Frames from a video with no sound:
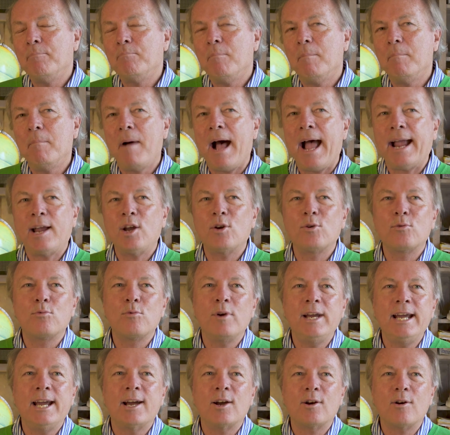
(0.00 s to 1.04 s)
My
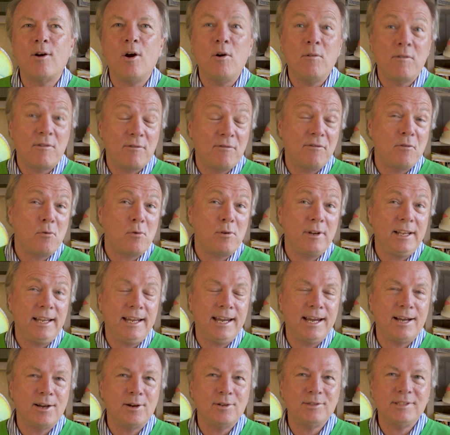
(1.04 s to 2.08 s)
career over 40
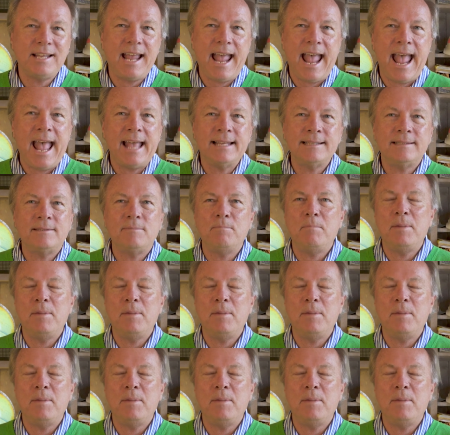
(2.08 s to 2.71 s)
years has